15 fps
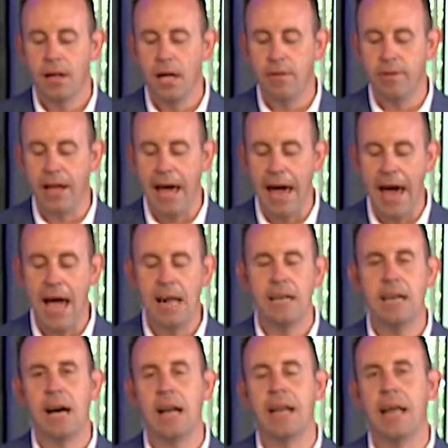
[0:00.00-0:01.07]
if he had
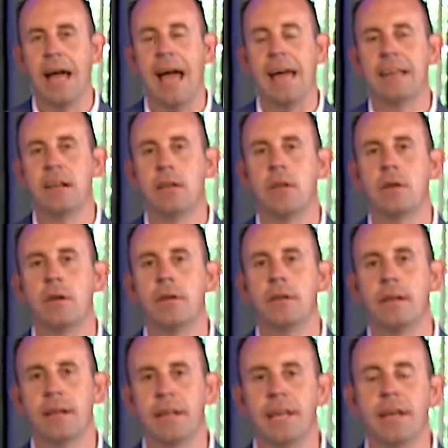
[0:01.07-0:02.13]
not had to learn
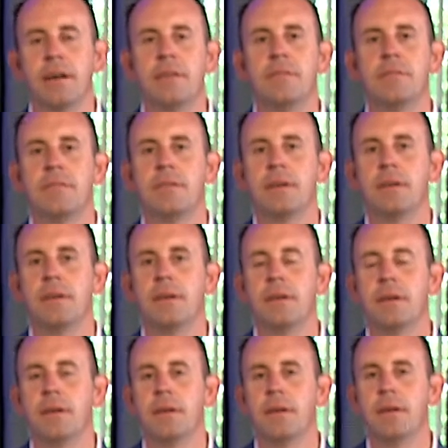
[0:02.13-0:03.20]
to live
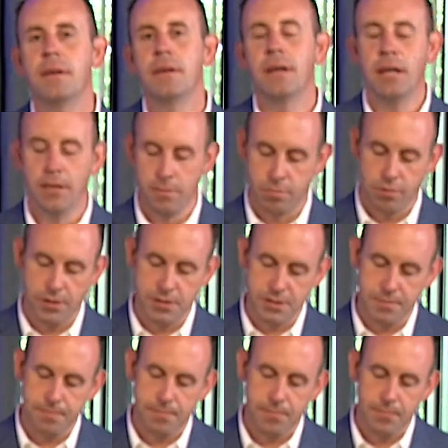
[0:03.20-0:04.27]
in the
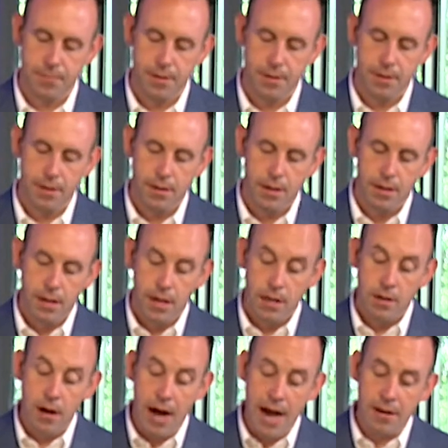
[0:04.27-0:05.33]
prison.
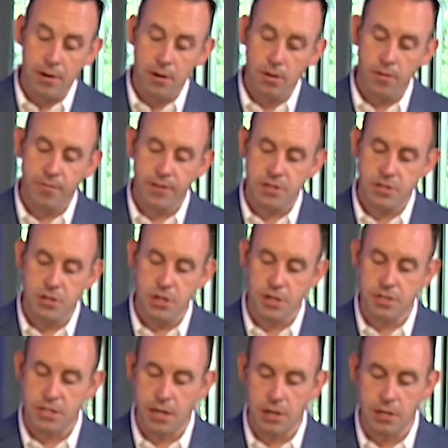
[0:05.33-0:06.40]
Now, I don't know if it's
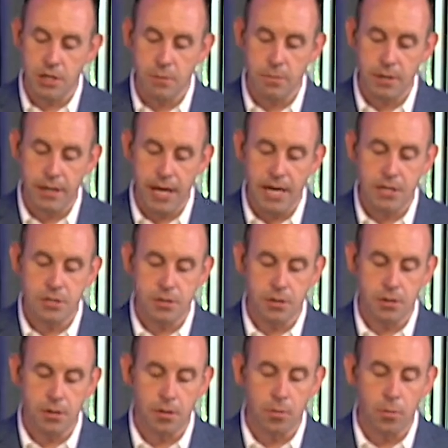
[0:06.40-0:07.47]
just our human
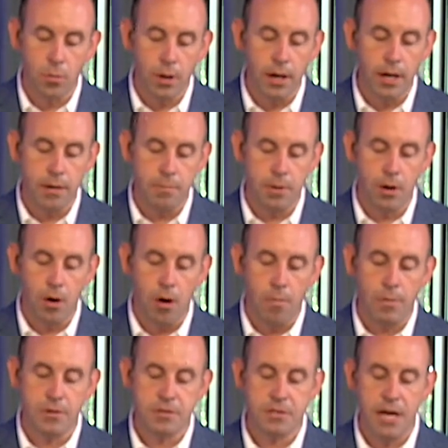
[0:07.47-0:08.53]
nature or what, but
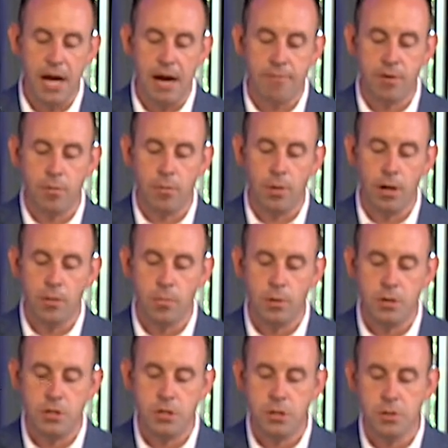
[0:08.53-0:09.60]
almost everyone
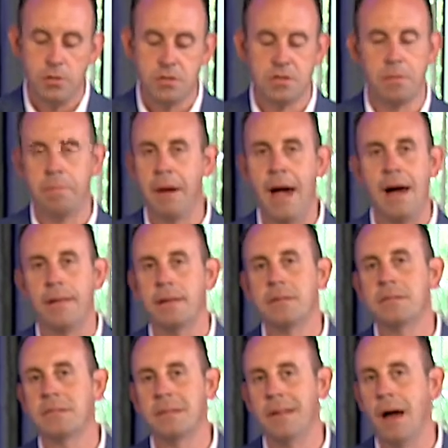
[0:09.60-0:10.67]
would choose the
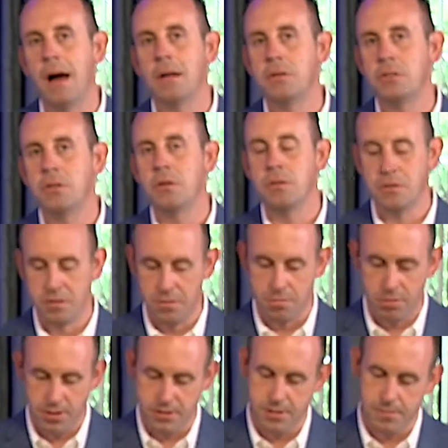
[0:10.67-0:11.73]
palace and not choose the
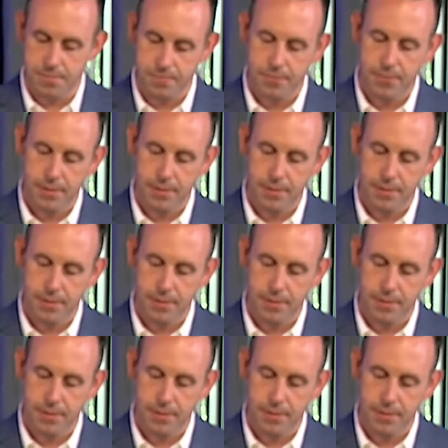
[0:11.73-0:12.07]
prison.